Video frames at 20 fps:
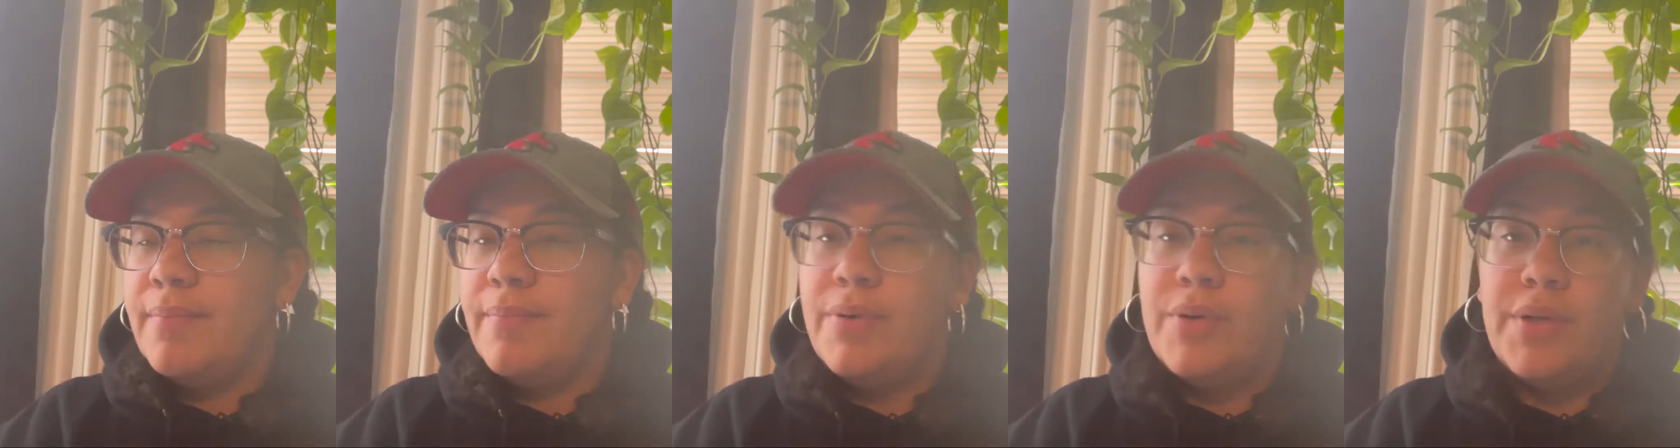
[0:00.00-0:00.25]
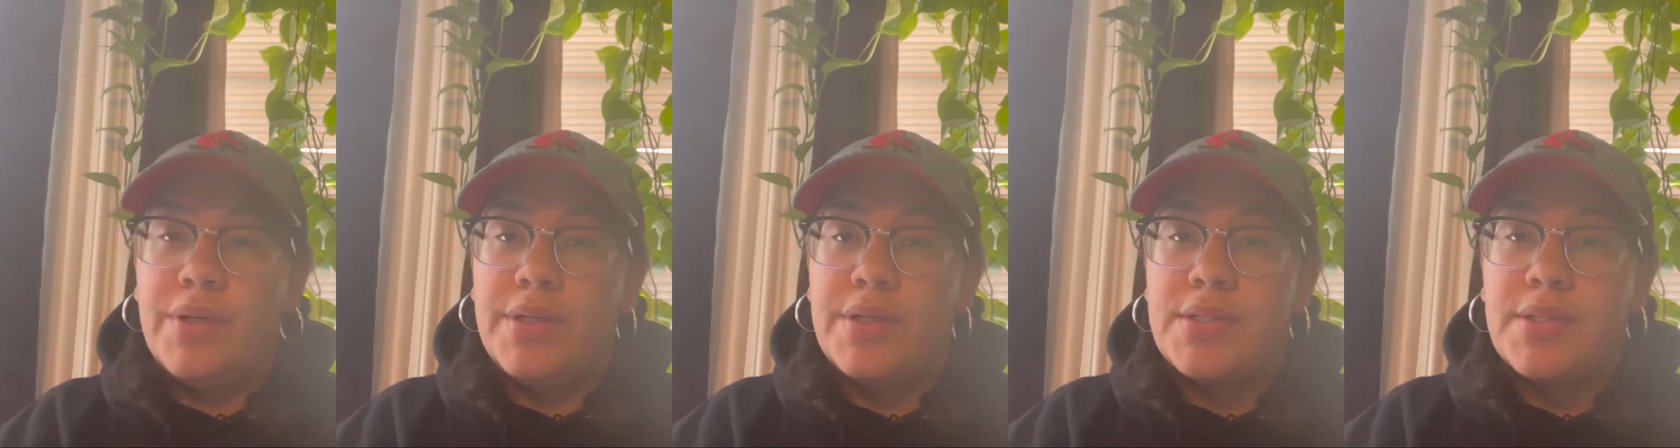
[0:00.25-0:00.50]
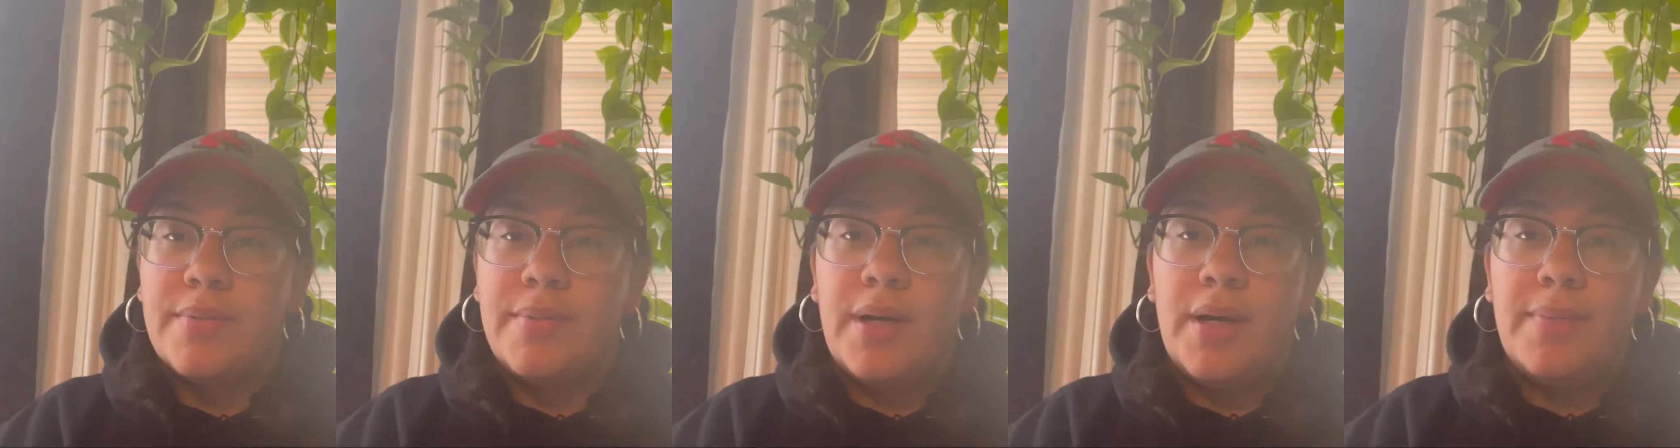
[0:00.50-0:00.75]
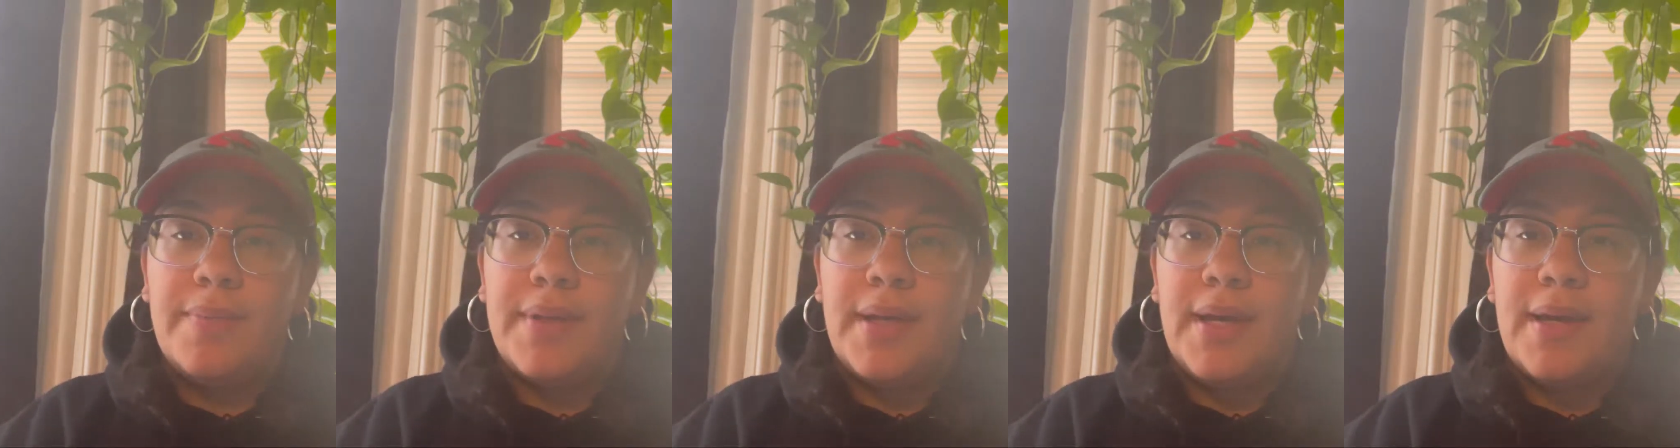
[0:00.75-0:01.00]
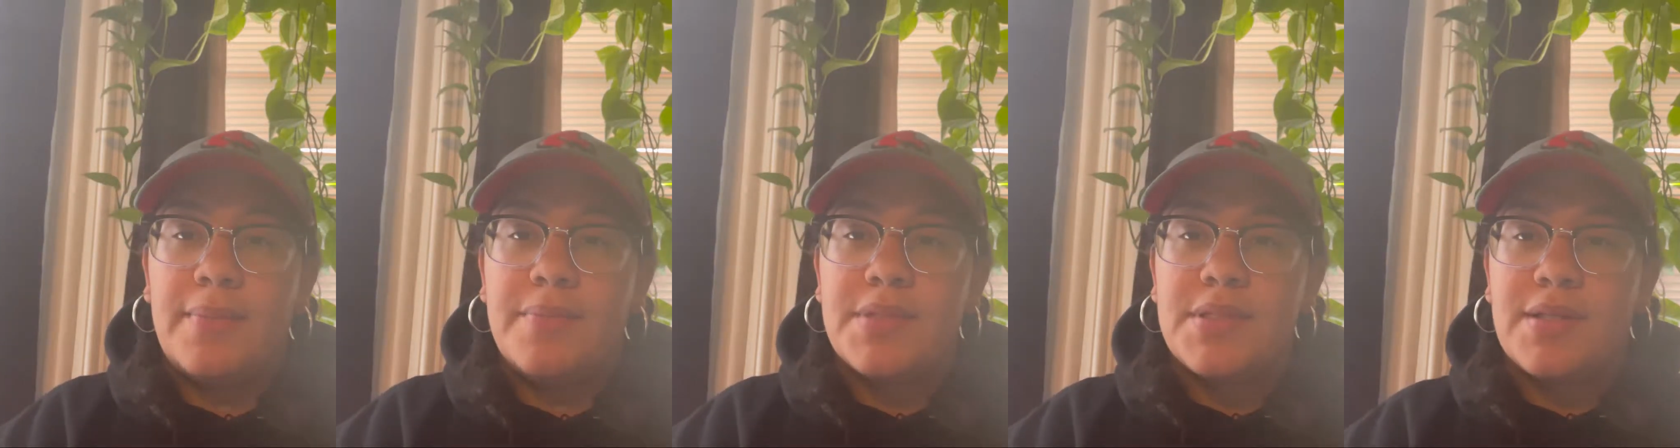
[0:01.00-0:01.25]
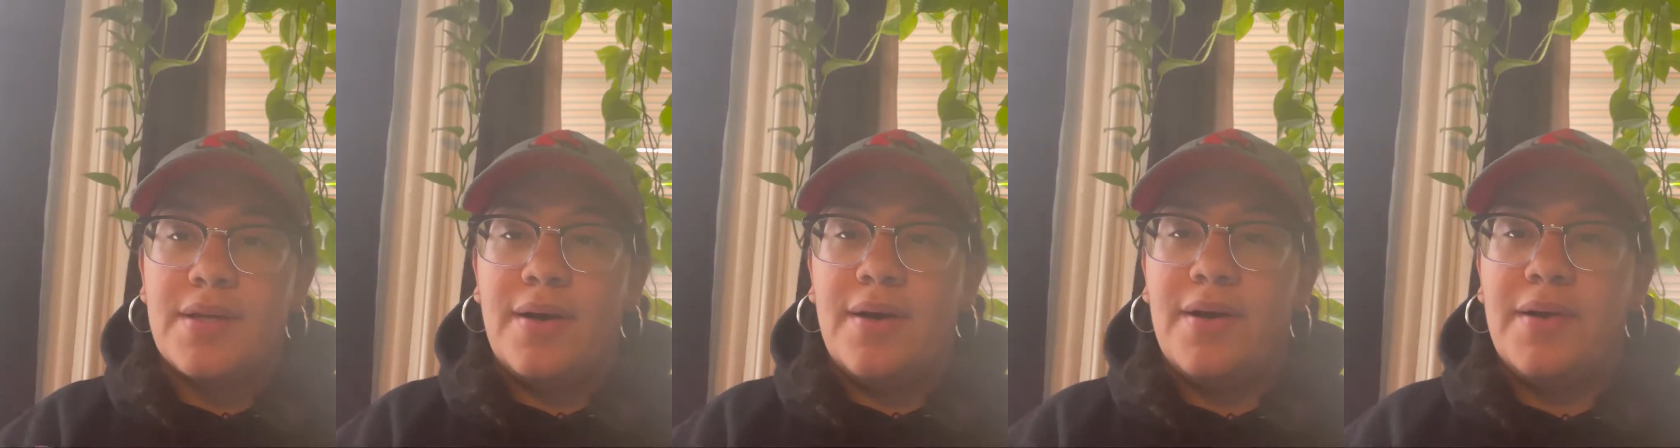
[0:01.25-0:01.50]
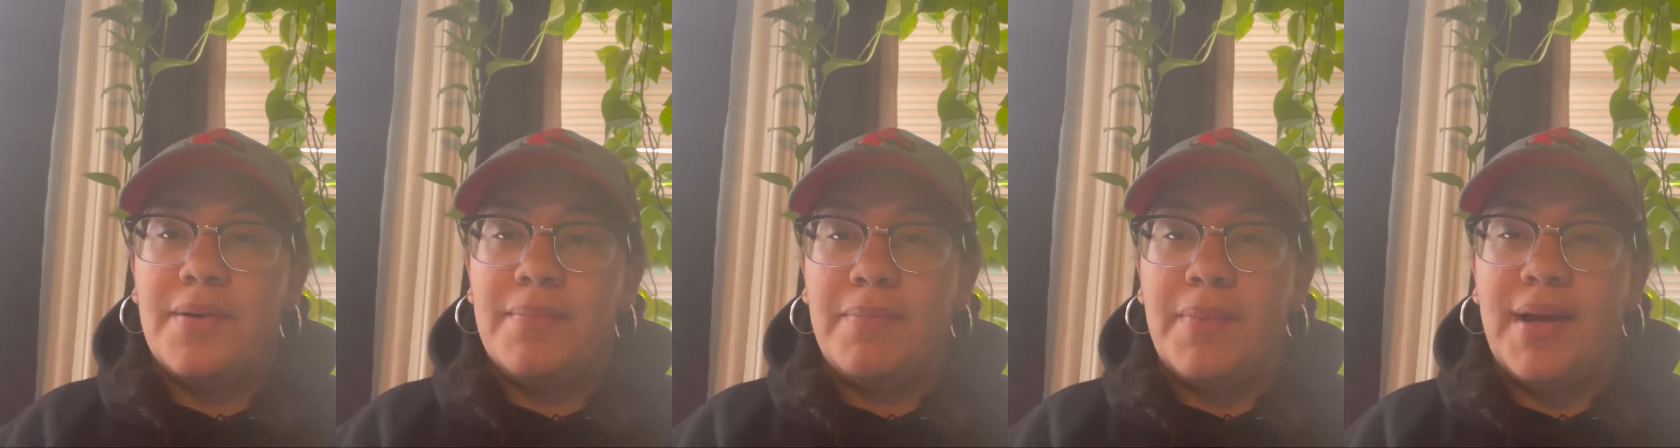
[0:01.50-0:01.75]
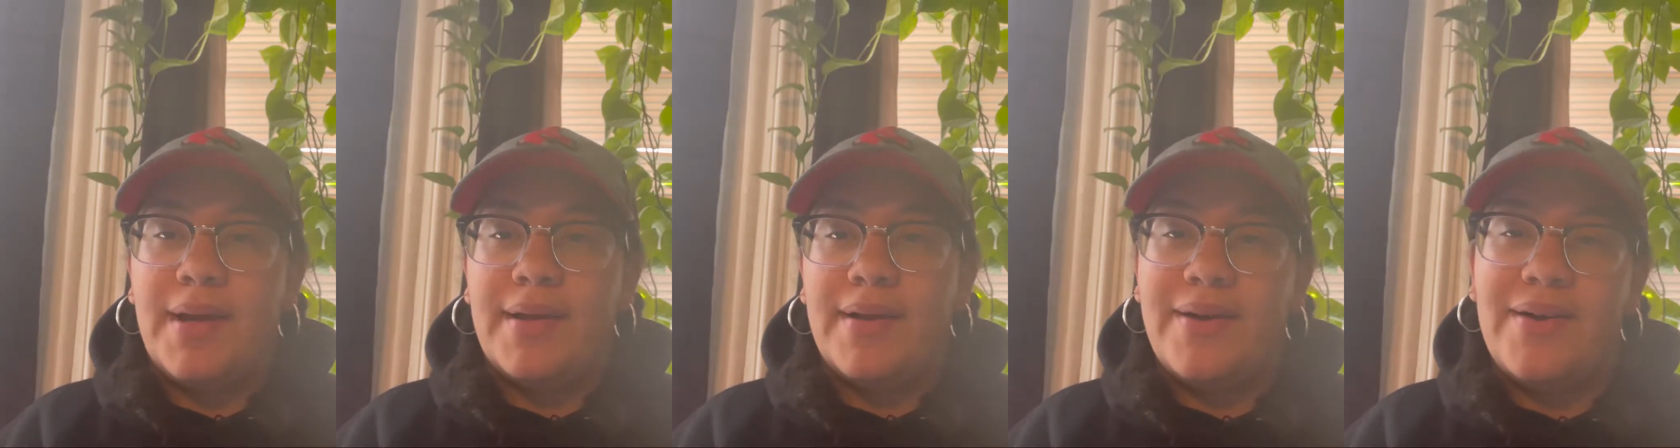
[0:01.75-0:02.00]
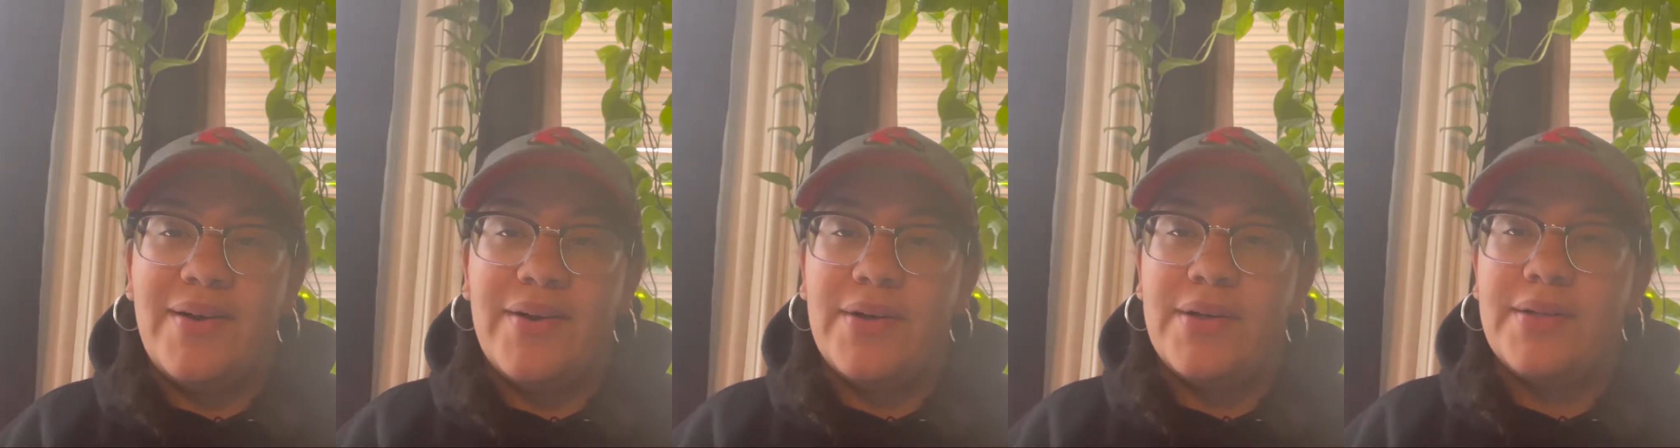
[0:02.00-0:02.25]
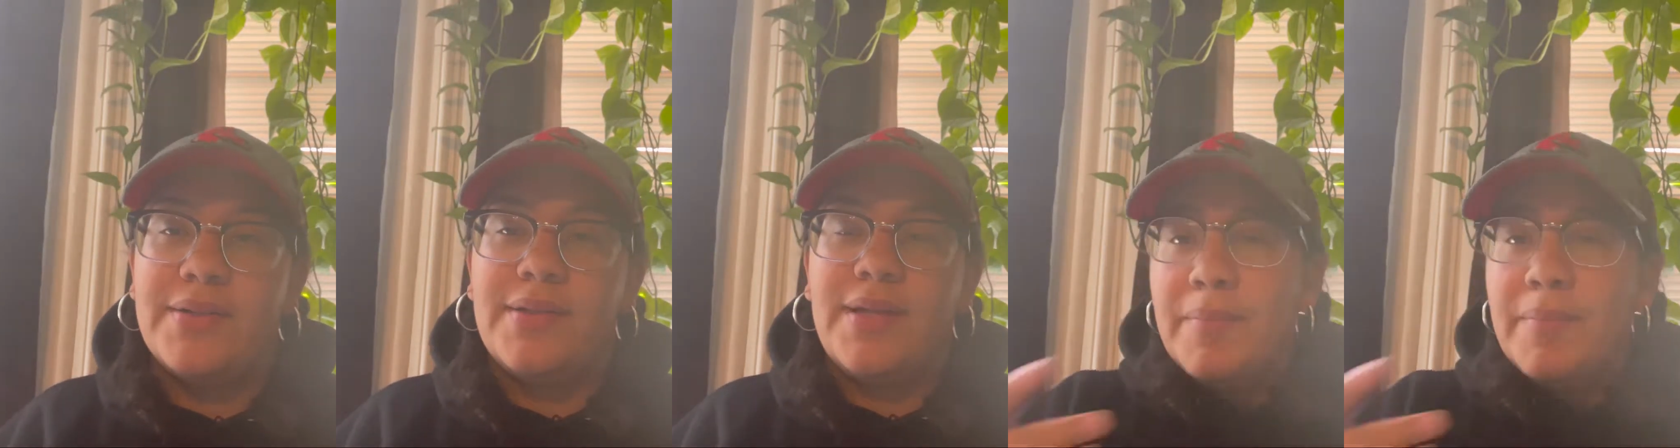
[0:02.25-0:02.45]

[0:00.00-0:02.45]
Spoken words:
put some hubcaps on my car,